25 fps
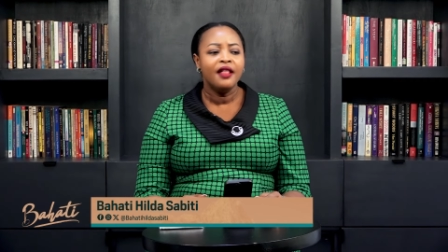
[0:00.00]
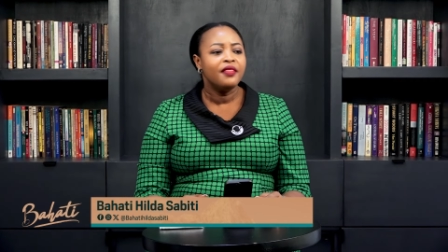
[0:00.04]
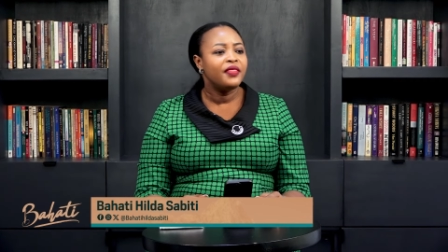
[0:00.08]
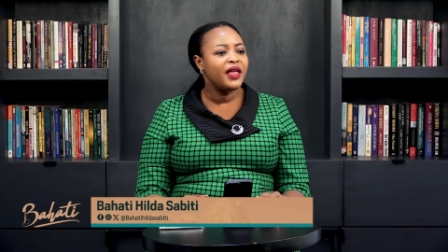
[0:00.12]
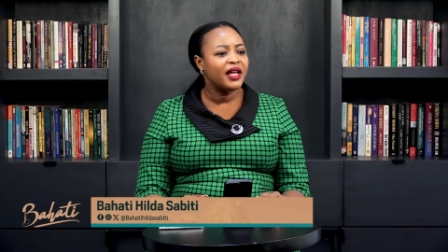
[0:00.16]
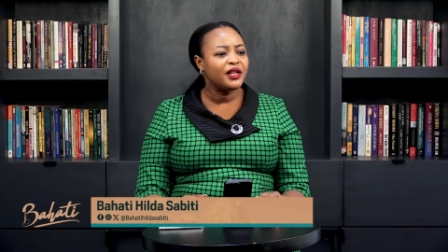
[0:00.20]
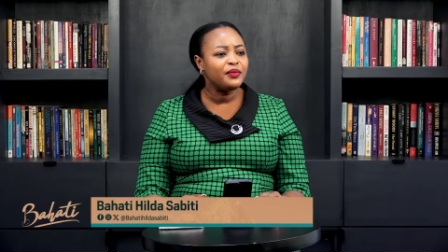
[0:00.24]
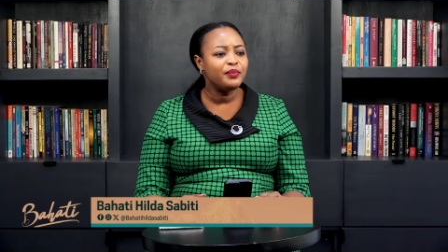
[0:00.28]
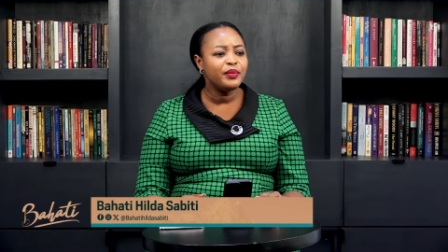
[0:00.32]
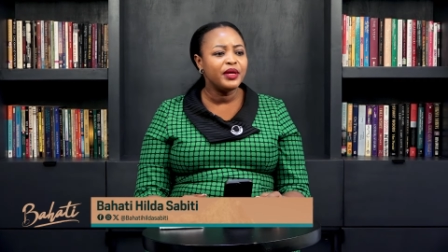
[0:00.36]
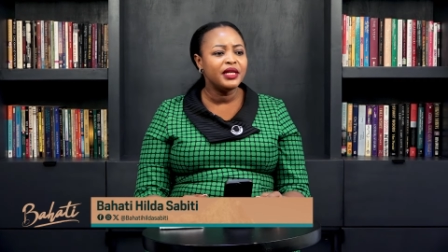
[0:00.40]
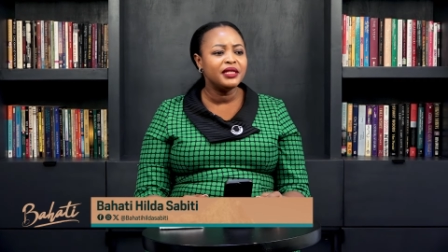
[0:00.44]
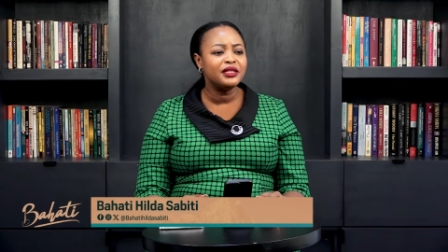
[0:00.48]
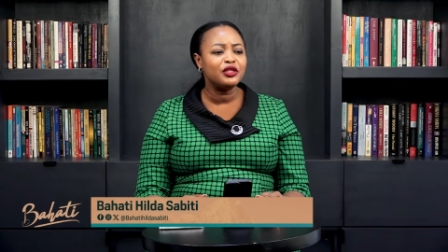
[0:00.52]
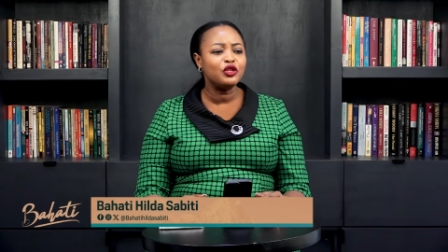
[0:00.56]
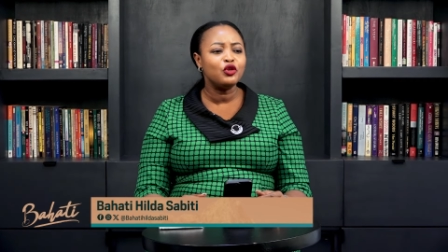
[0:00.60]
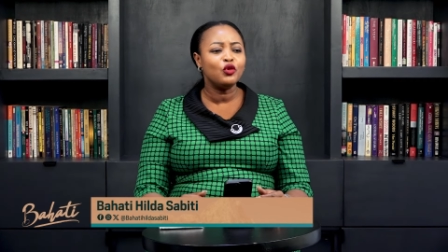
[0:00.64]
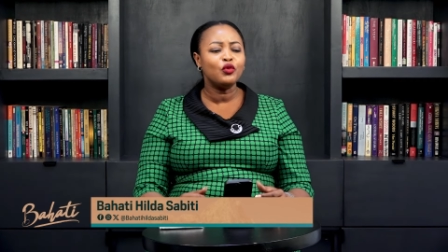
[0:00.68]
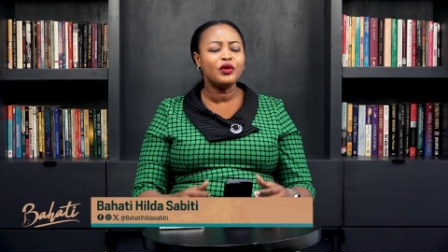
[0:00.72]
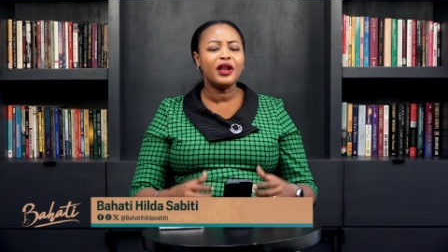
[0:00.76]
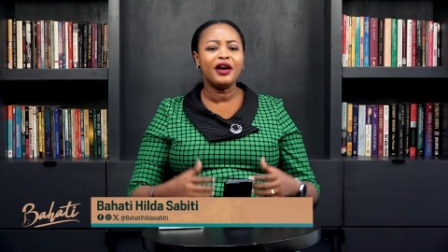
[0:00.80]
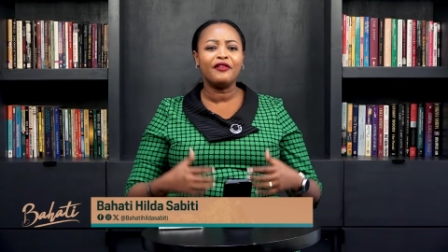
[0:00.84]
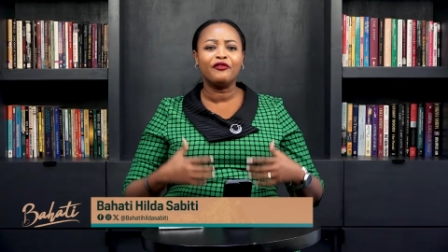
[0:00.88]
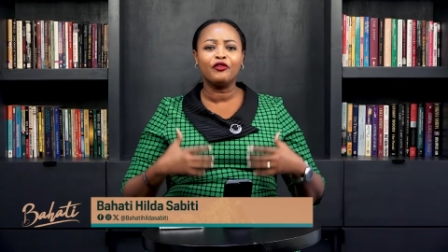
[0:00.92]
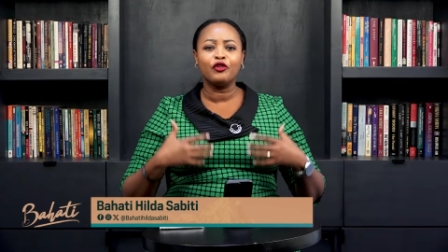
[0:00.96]
That means
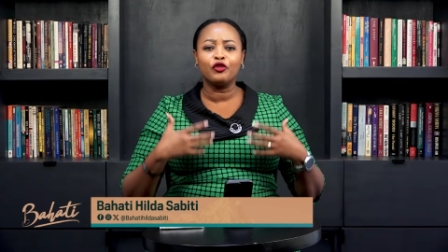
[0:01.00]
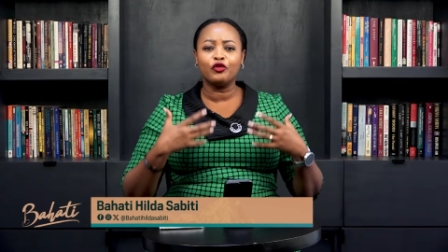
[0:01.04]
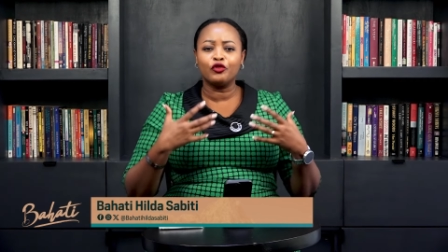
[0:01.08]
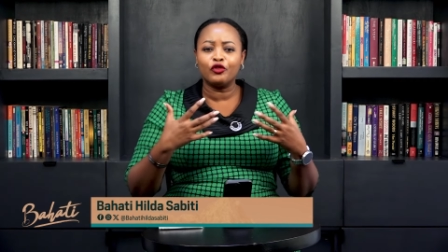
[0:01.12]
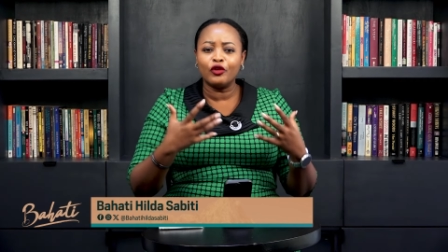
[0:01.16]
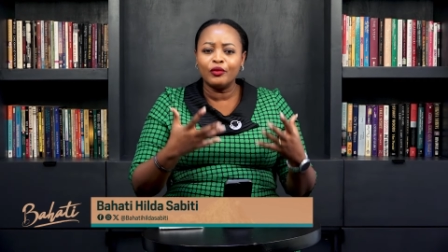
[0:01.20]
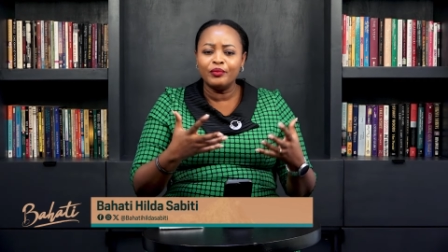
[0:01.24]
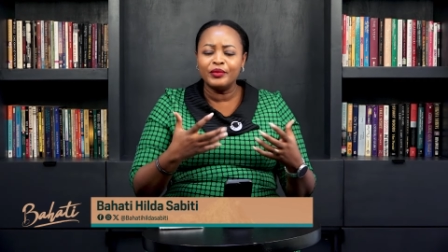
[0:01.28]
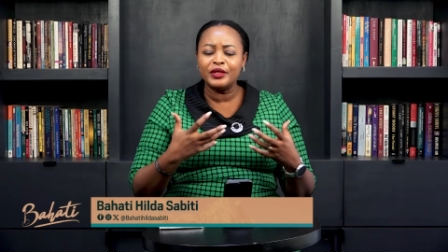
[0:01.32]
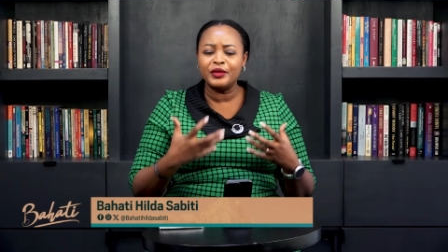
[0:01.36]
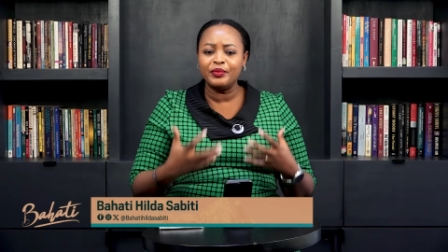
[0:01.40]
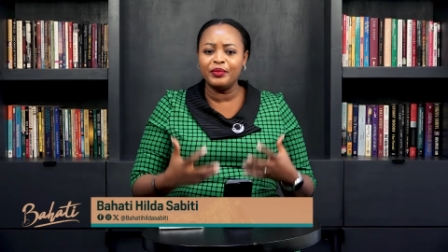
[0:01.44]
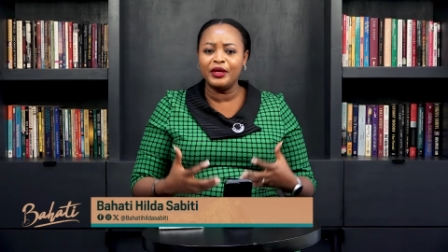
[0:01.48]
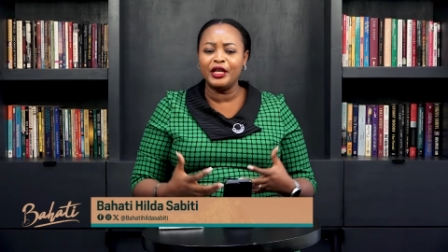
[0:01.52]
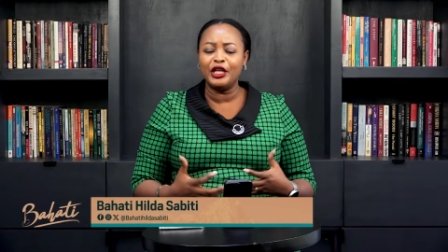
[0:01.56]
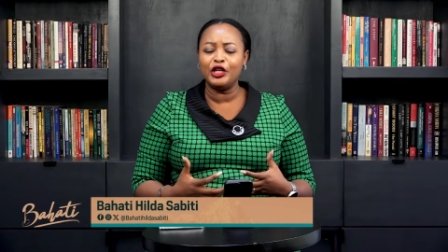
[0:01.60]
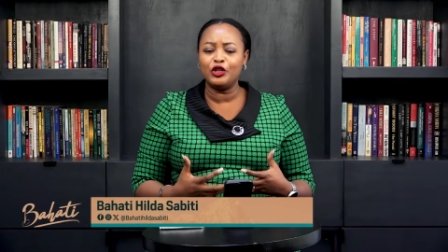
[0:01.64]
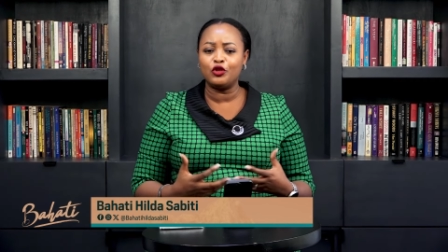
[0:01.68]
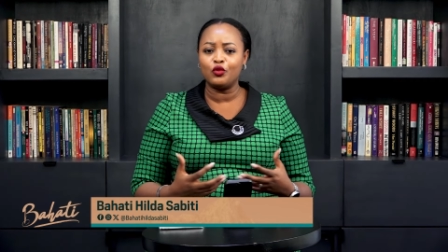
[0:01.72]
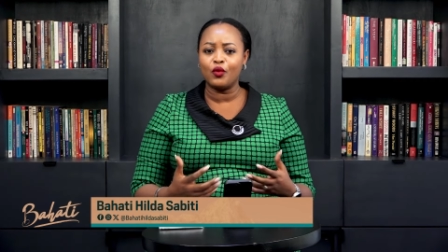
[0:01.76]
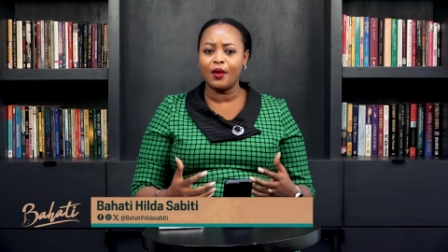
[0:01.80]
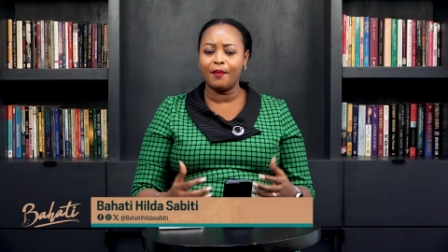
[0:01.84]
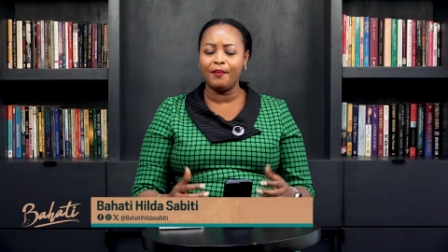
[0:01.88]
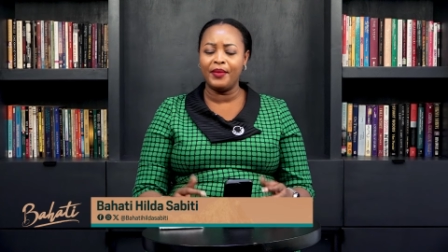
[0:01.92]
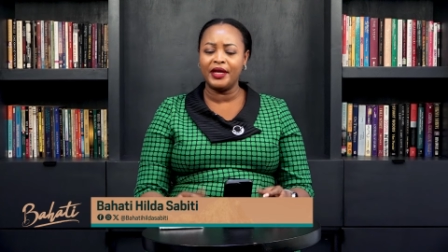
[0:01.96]
you would have groomed me
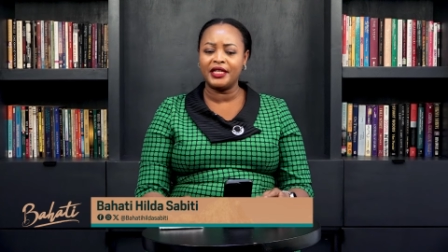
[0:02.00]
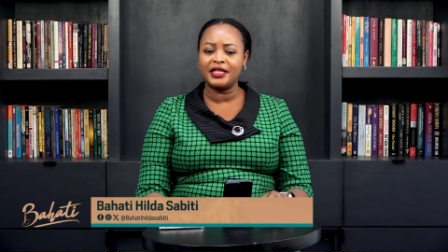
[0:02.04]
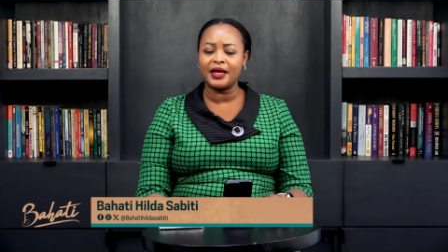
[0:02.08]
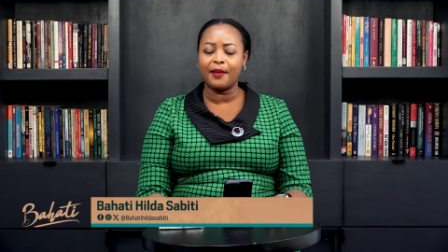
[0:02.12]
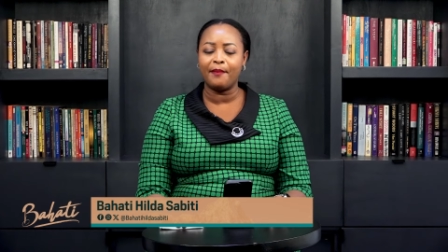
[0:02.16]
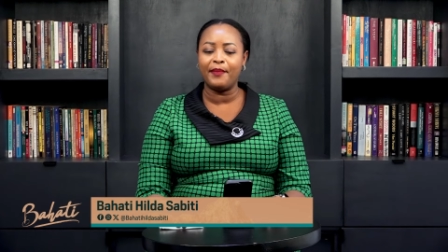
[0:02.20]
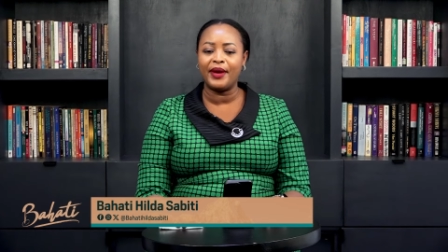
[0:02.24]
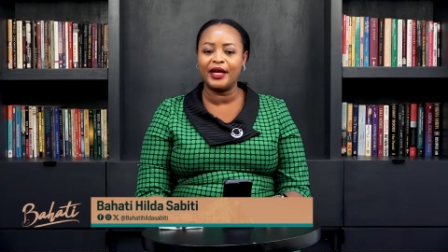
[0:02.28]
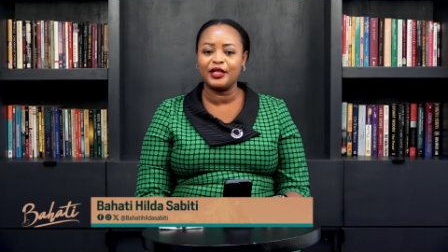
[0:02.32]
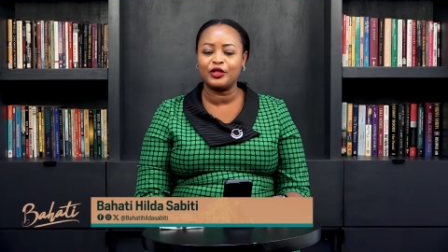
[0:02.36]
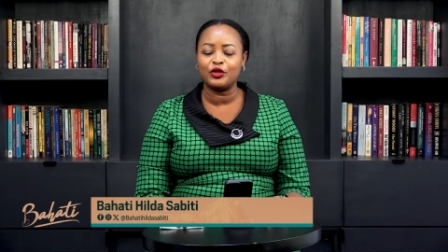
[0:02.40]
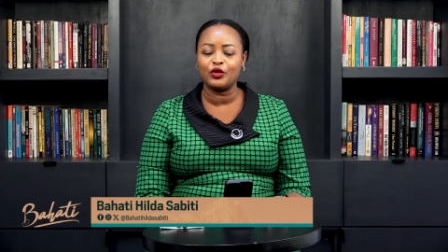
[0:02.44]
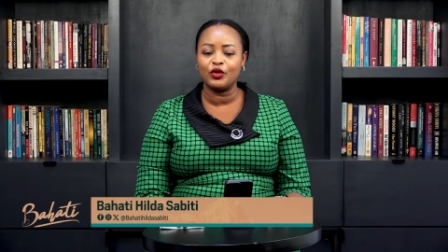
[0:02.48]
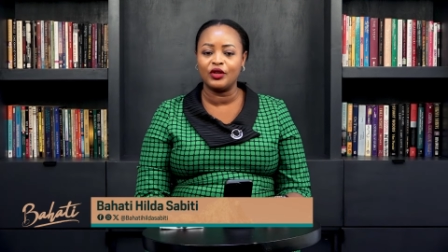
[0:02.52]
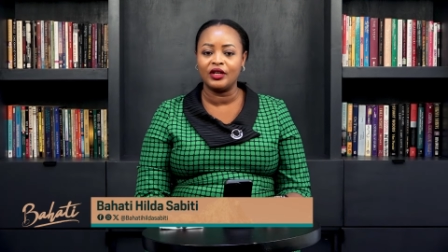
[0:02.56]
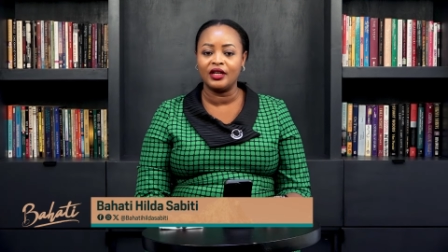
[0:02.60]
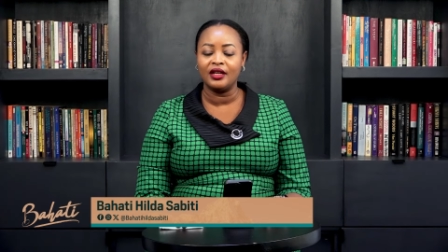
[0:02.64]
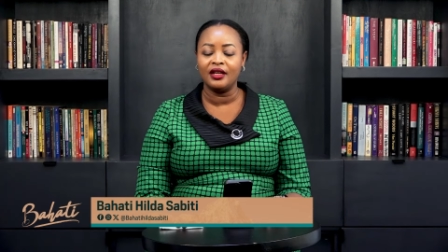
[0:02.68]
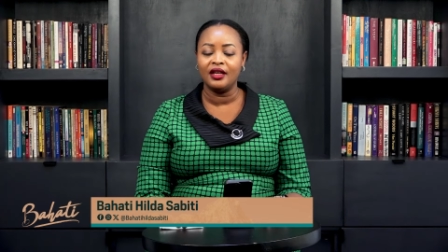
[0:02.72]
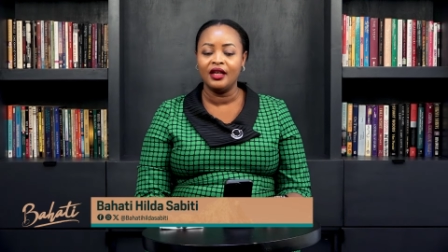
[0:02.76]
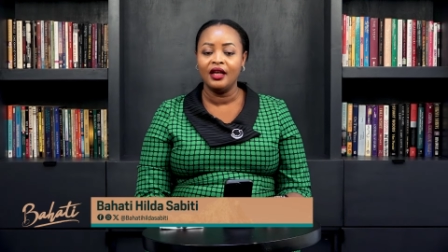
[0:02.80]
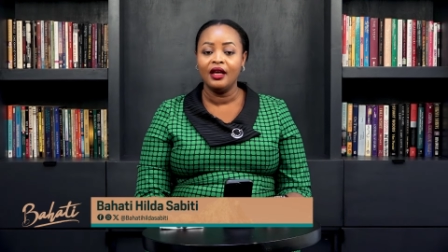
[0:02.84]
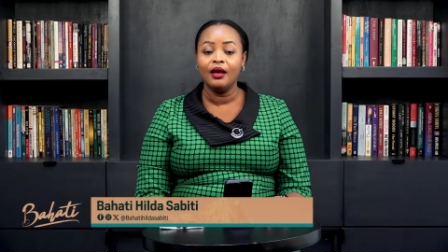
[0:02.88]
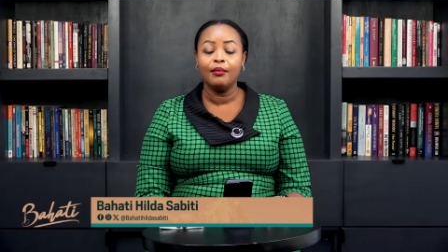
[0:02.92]
into a better person.